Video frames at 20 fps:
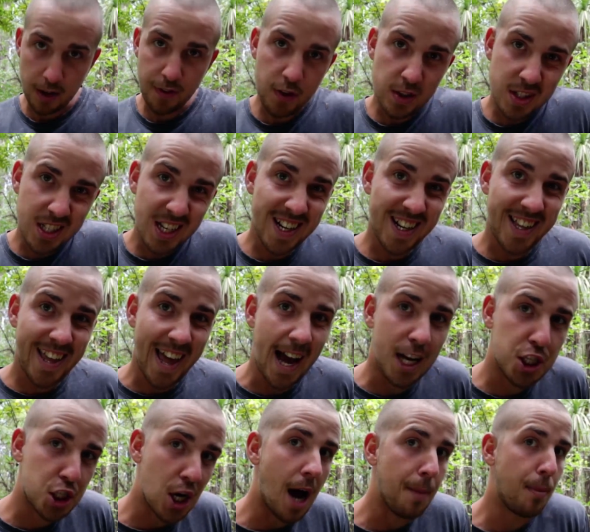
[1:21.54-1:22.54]
if you didn't
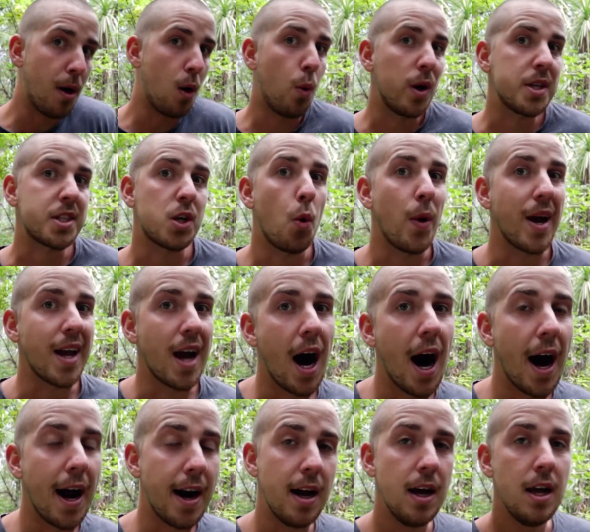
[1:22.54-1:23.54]
catch up on what's going
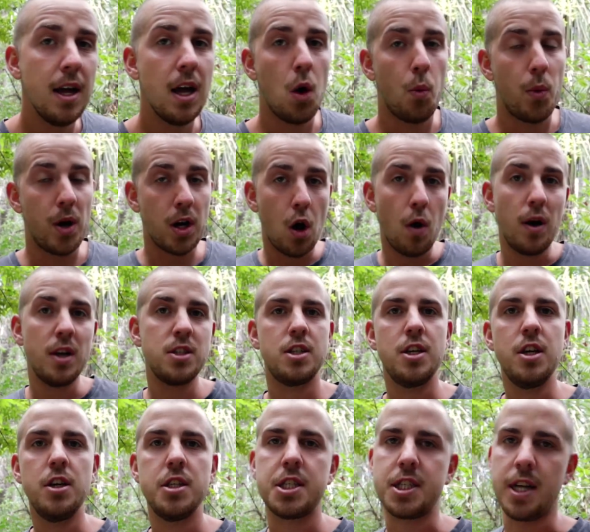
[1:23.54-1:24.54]
on, we're going
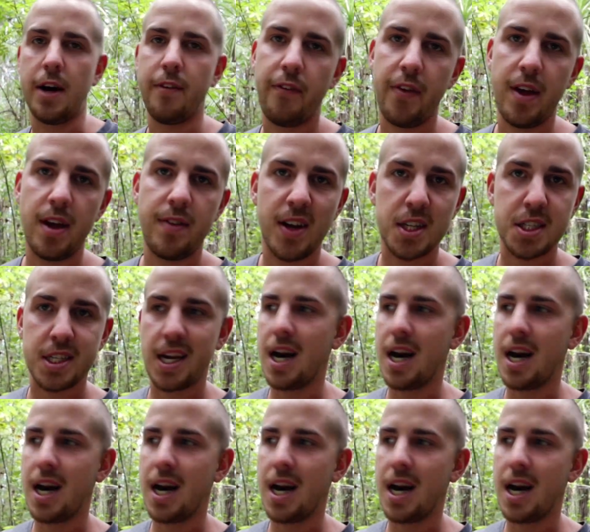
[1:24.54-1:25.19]
to use something that's